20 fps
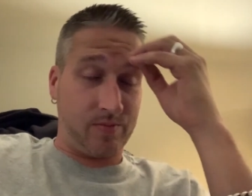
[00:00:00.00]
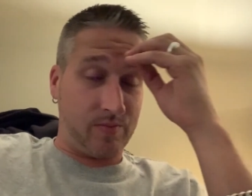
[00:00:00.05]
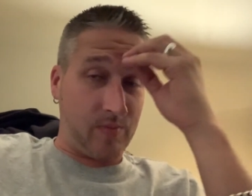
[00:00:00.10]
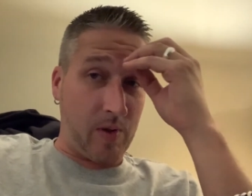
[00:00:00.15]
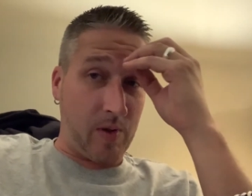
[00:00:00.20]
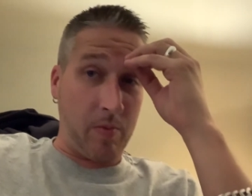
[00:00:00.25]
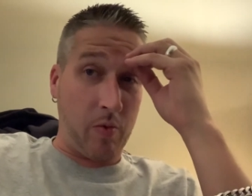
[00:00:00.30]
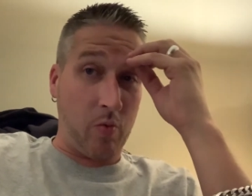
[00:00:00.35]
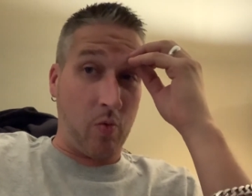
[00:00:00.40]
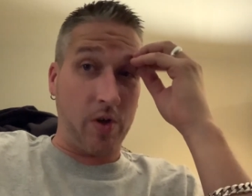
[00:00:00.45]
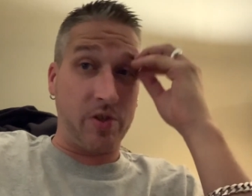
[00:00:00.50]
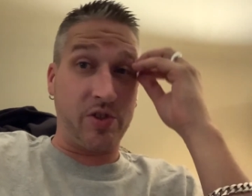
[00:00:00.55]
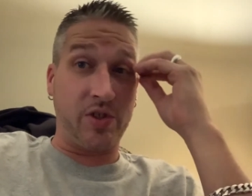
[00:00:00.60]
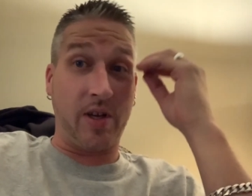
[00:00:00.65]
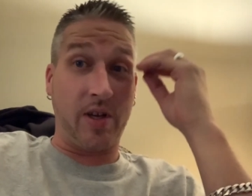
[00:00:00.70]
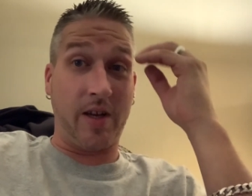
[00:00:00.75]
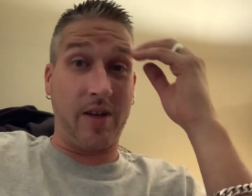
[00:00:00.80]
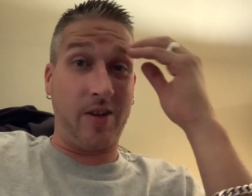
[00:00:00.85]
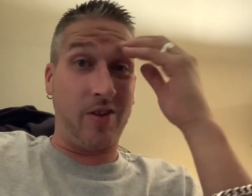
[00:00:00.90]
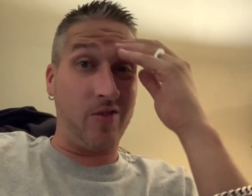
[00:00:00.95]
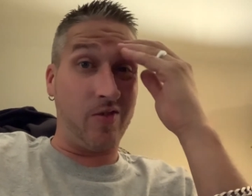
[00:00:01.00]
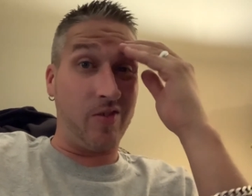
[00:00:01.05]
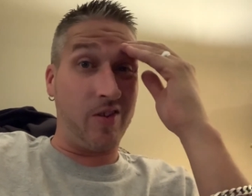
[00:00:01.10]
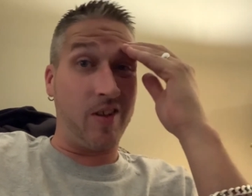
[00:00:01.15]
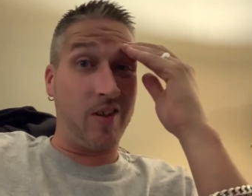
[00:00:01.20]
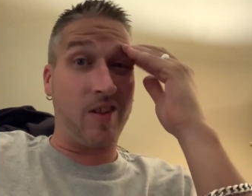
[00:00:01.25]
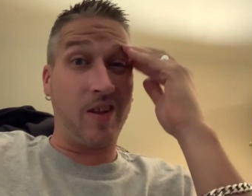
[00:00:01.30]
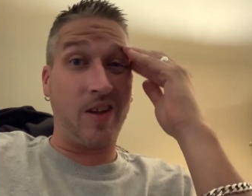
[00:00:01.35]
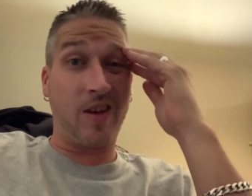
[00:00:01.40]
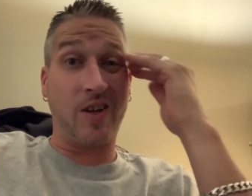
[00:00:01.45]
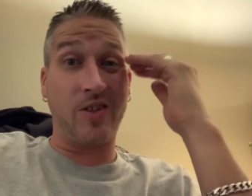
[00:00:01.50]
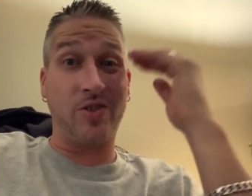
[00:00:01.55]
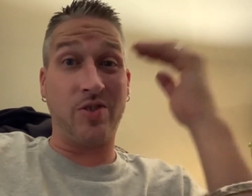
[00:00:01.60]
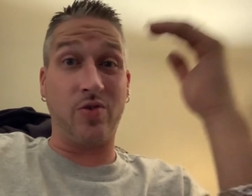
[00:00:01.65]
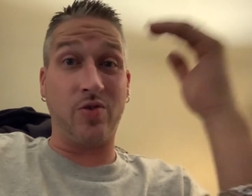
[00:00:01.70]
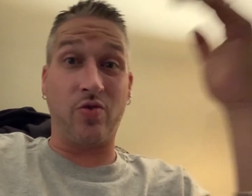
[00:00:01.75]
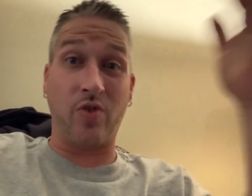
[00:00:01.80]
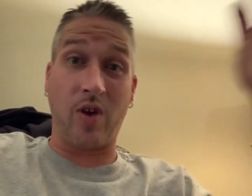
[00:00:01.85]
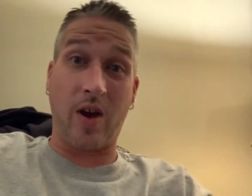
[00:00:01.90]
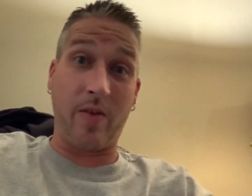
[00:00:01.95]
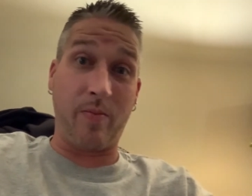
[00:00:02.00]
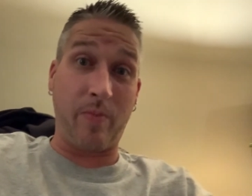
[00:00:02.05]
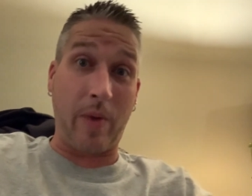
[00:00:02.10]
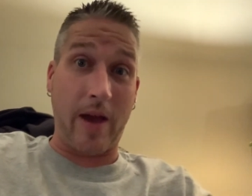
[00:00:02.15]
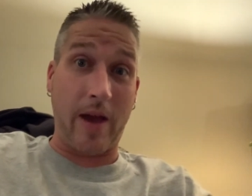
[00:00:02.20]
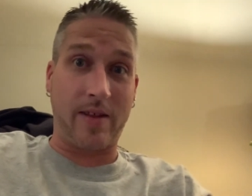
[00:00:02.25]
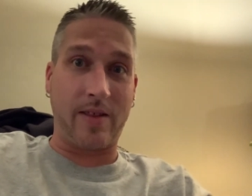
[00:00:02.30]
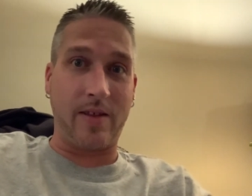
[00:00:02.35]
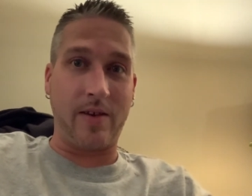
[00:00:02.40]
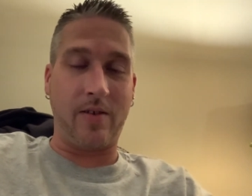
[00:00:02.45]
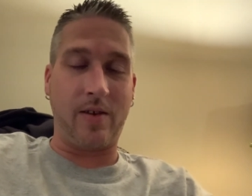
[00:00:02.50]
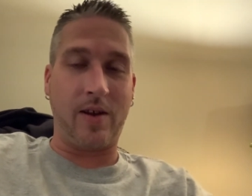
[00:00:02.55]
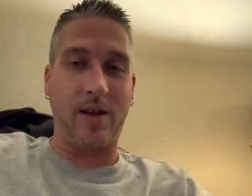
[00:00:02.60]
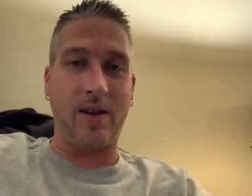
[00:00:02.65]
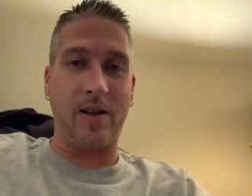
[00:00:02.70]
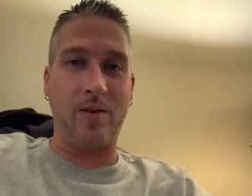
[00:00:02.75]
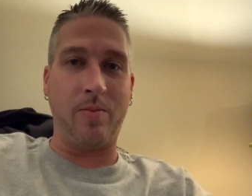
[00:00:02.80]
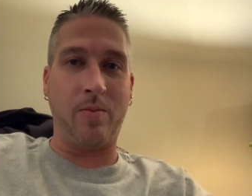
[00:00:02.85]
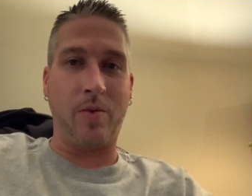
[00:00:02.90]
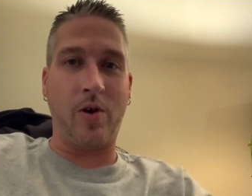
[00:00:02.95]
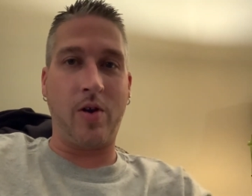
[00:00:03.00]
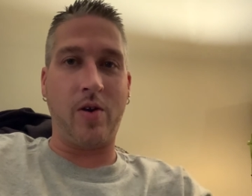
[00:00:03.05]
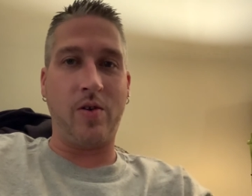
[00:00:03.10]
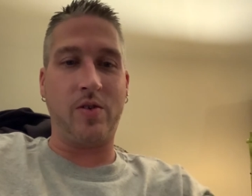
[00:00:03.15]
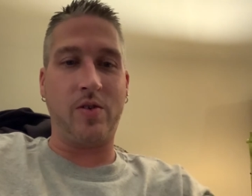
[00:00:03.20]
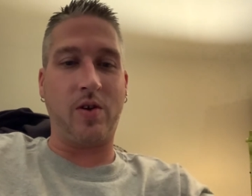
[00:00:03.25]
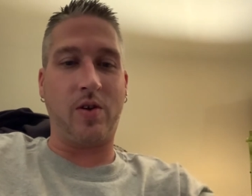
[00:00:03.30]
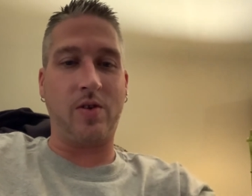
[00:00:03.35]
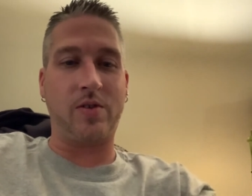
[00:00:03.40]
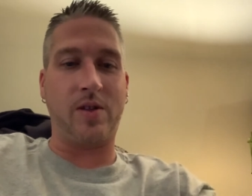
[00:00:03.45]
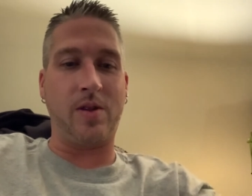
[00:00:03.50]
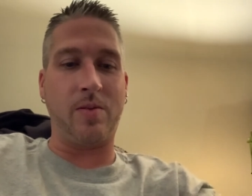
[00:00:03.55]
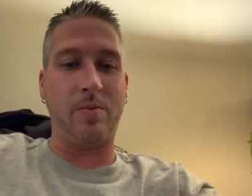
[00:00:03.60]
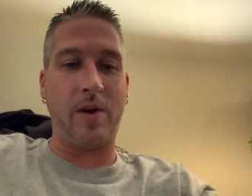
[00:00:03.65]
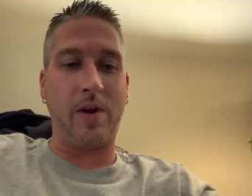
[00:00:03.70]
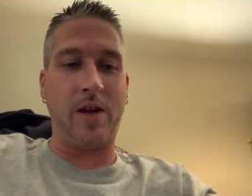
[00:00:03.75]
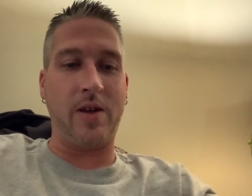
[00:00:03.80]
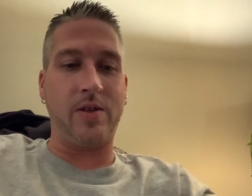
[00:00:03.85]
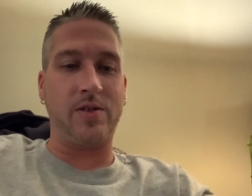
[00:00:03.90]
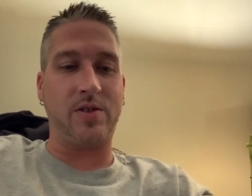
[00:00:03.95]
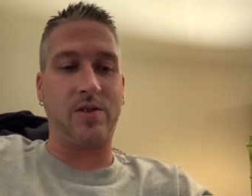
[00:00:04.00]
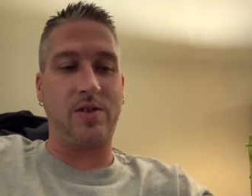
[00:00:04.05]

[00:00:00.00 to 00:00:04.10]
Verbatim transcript: I mean, what should I do? Do you think I should drive back there again tomorrow and talk to the manager?